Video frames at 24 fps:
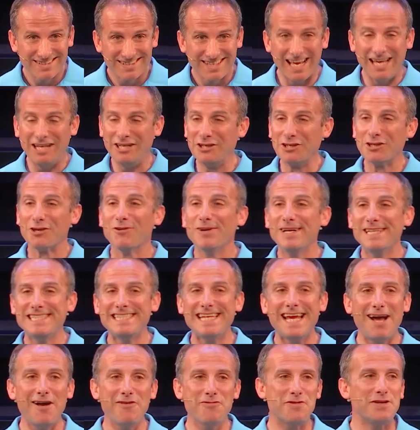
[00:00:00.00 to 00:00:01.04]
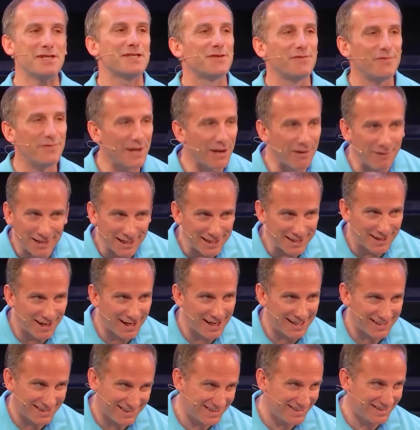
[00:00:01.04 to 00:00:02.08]
and you're going down this very
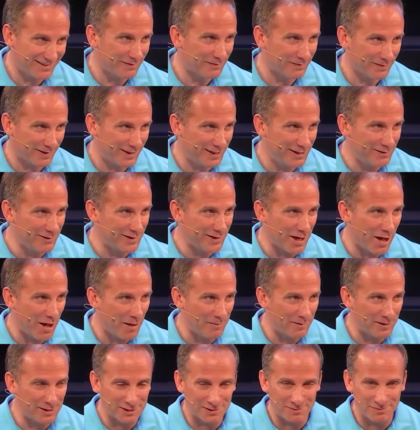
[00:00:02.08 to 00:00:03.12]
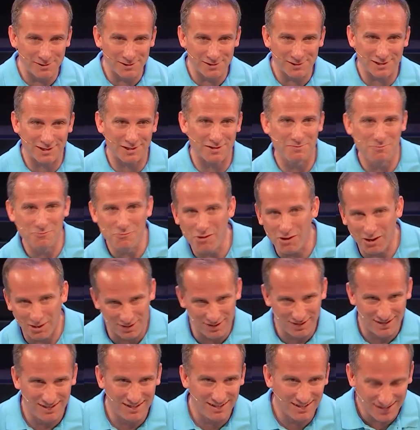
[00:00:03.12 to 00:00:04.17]
night. And cue the ominous music.
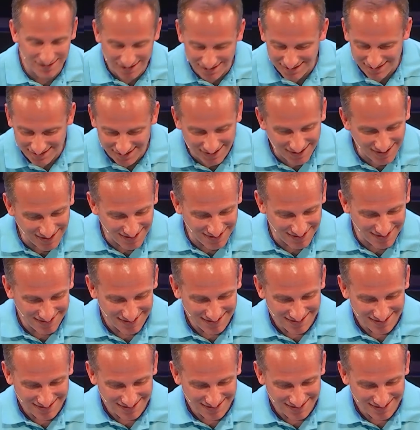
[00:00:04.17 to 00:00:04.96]
Mwahahaha.